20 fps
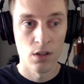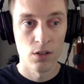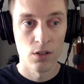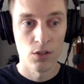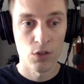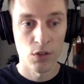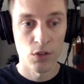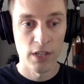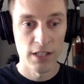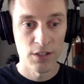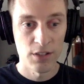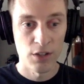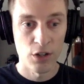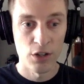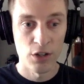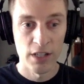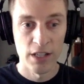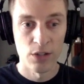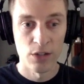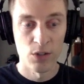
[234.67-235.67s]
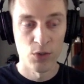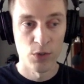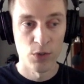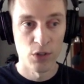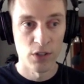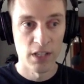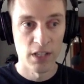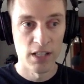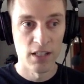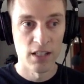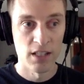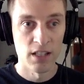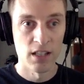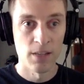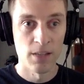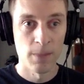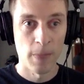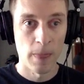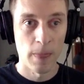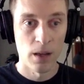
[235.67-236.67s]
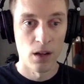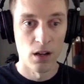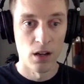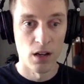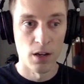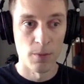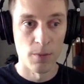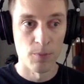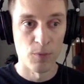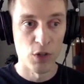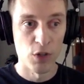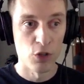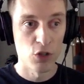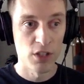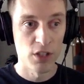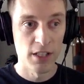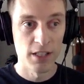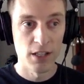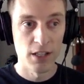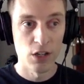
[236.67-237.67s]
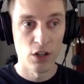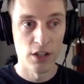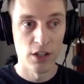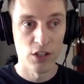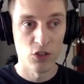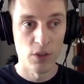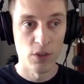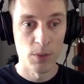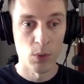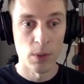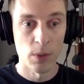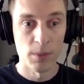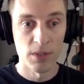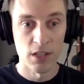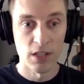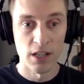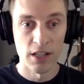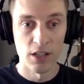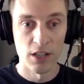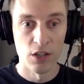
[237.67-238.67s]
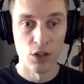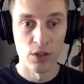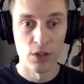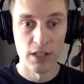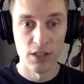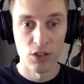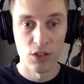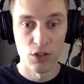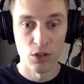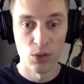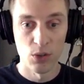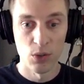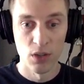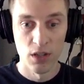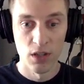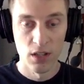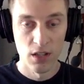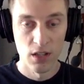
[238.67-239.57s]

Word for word: So to get started here is real easy. Um, you just need to go to the Screeps website. You don't need to